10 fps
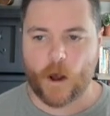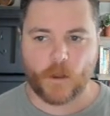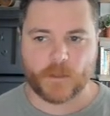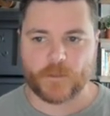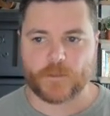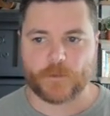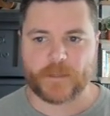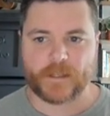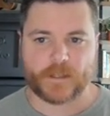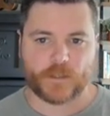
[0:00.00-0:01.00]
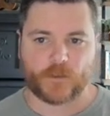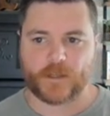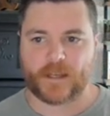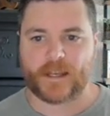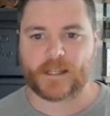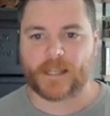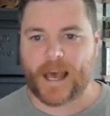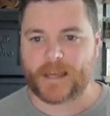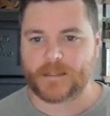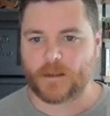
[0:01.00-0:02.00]
all you're doing is turning a
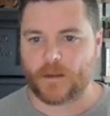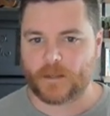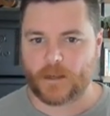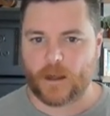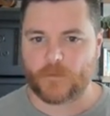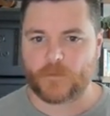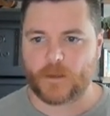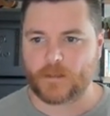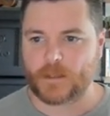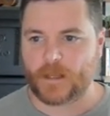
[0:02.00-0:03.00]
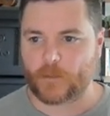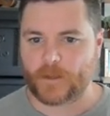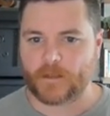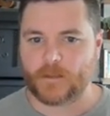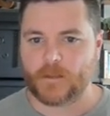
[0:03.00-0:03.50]
class on and off the element.